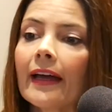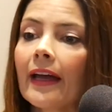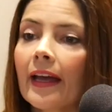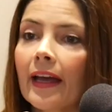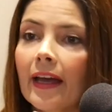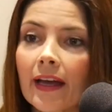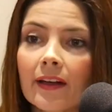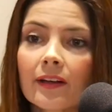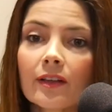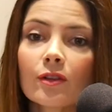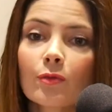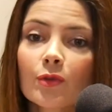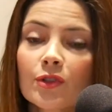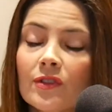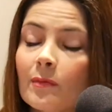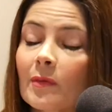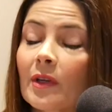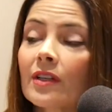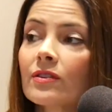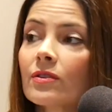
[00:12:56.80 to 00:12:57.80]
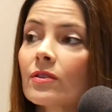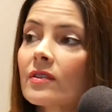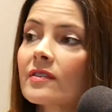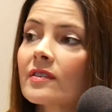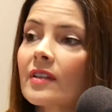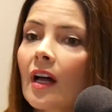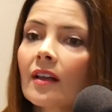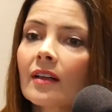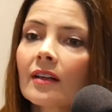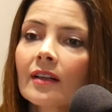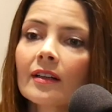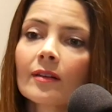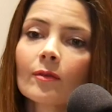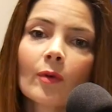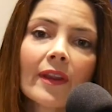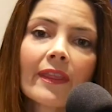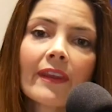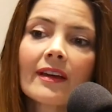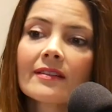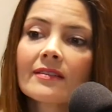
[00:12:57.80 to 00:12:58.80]
and you've submitted to a seller,
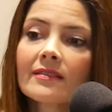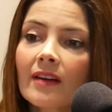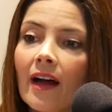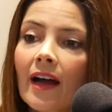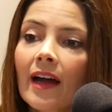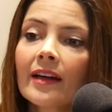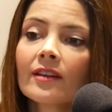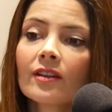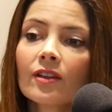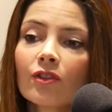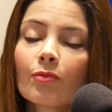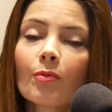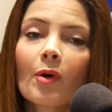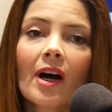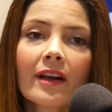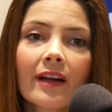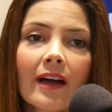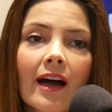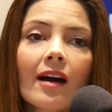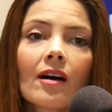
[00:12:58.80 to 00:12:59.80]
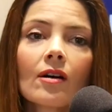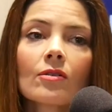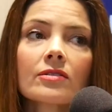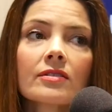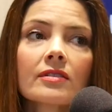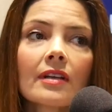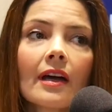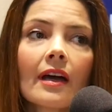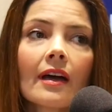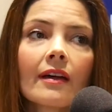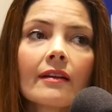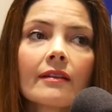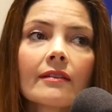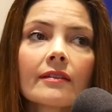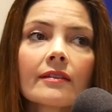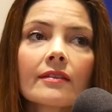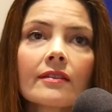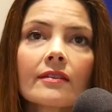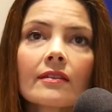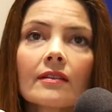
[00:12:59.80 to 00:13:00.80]
when they sign, you've bought a house.
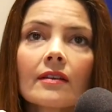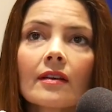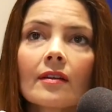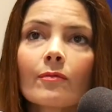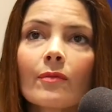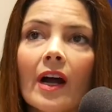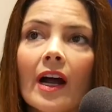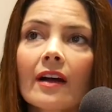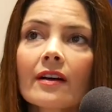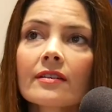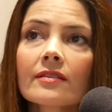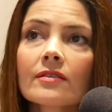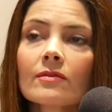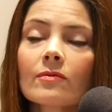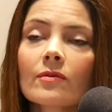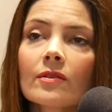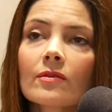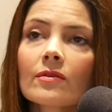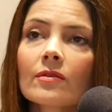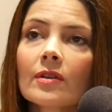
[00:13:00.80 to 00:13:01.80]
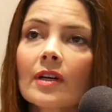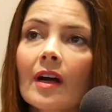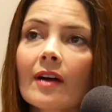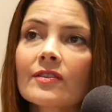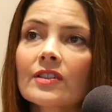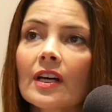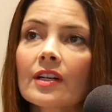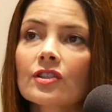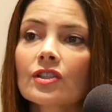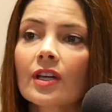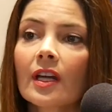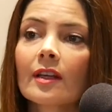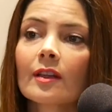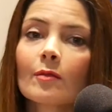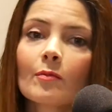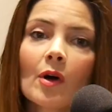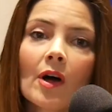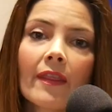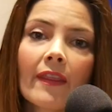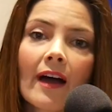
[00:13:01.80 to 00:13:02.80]
That's it. Buyers, you have to educate
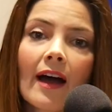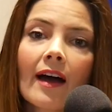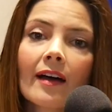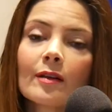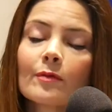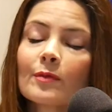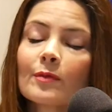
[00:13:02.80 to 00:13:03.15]
them on that.